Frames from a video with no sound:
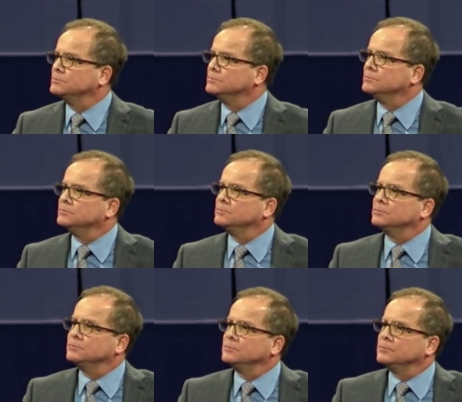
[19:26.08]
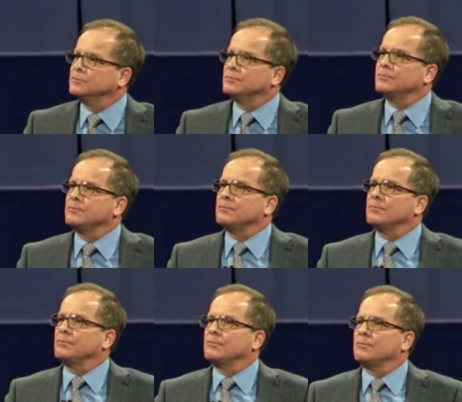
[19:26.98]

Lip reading: [no speech]